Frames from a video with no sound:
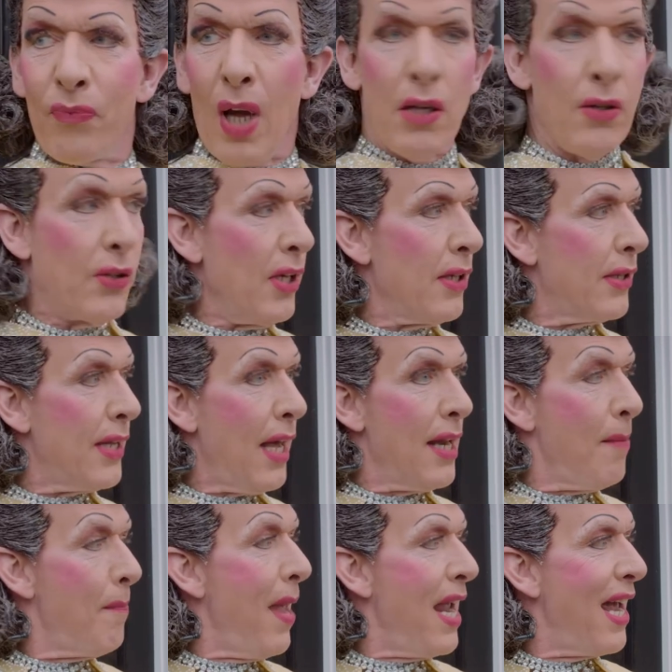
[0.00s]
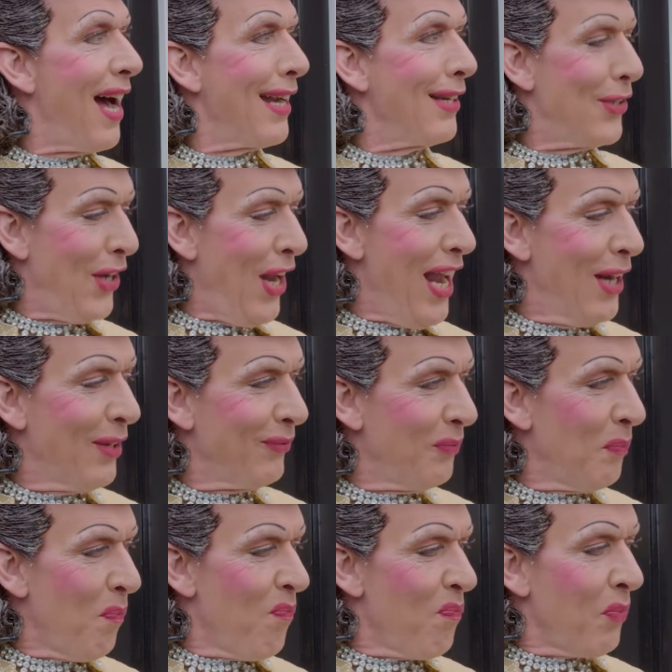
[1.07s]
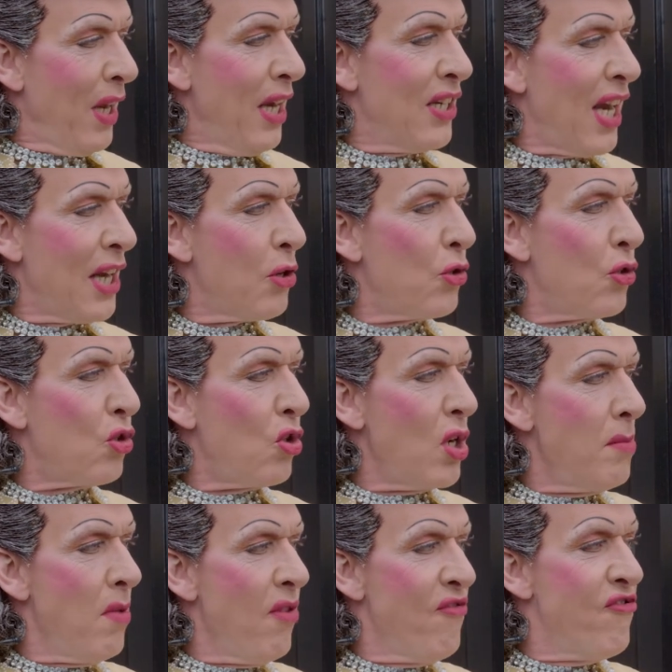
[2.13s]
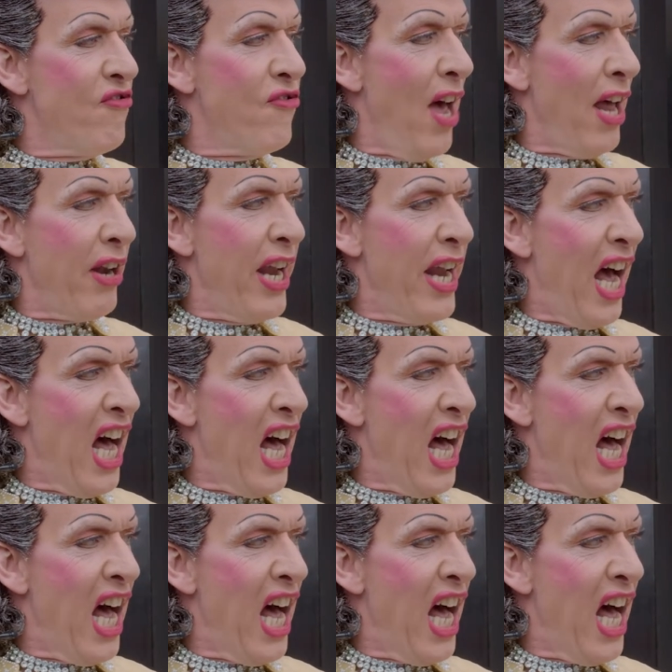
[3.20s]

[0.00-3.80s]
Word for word: And since then, may I say, he's had a stream of very